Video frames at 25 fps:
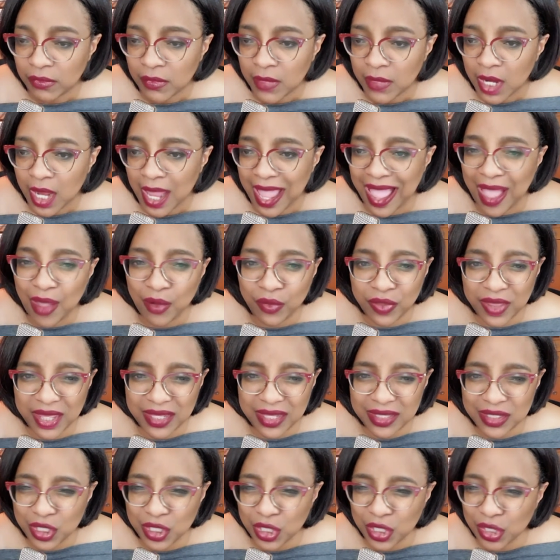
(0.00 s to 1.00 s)
how
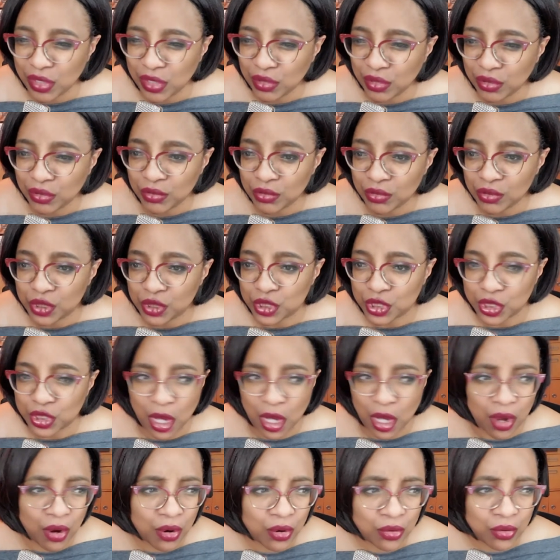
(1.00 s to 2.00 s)
then do you
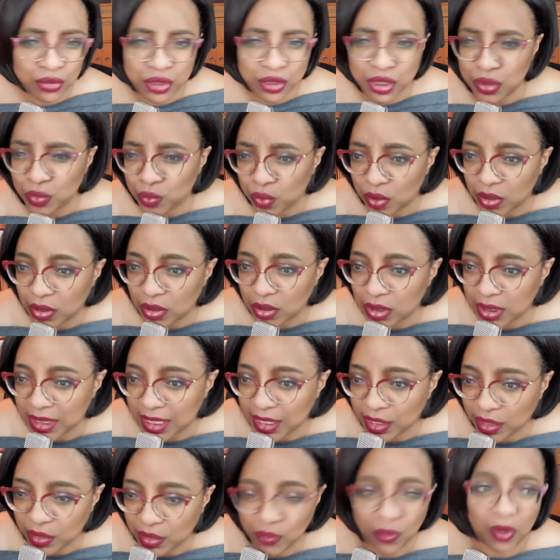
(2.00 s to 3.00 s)
show to the world
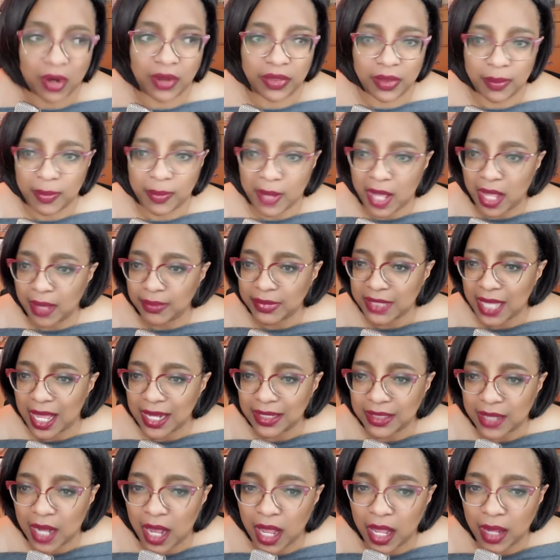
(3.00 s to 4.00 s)
that you are the
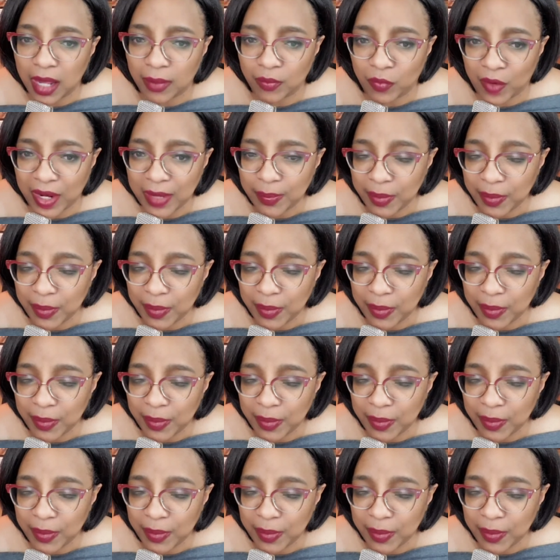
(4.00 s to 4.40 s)
mom.com, right?